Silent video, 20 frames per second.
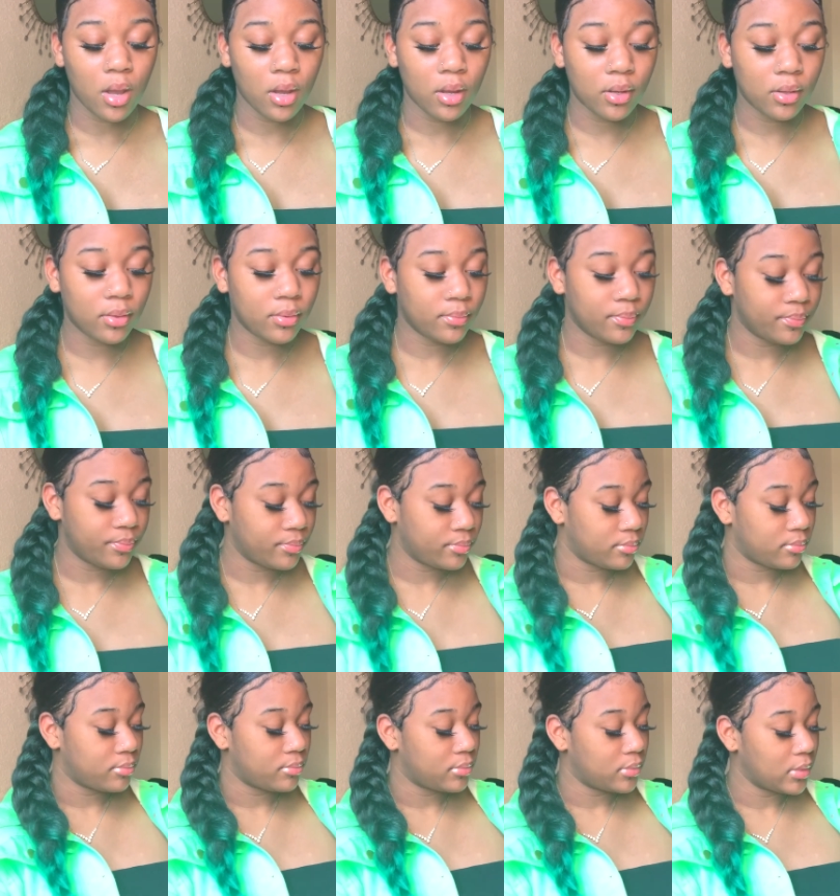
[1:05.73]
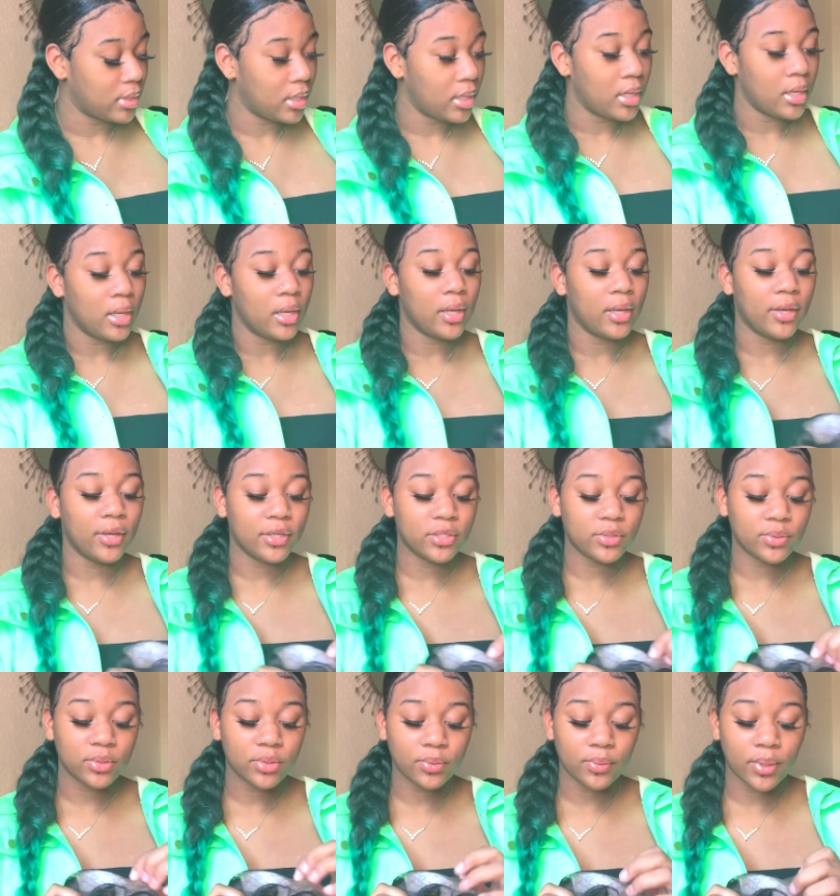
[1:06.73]
um here's
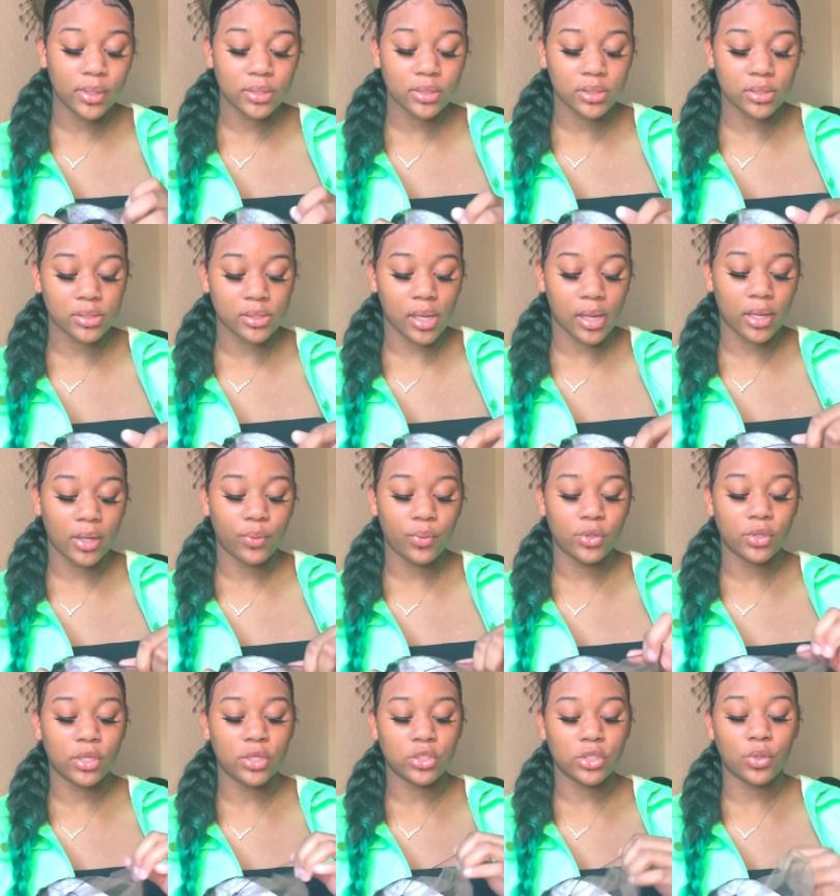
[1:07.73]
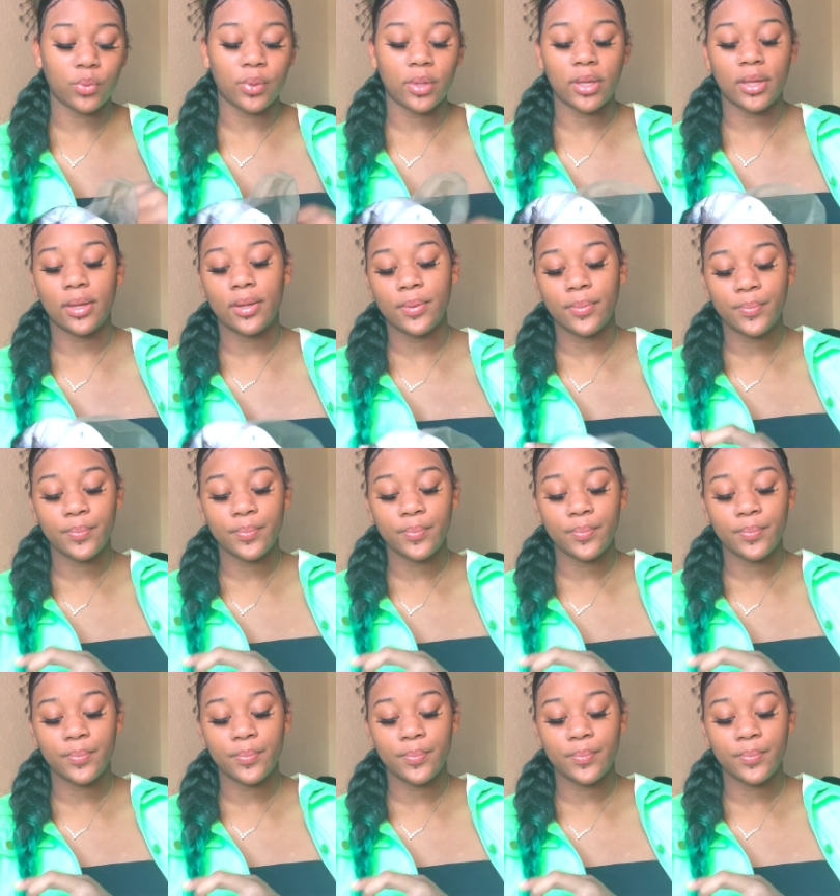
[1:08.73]
what the wig looks like when you get your wig.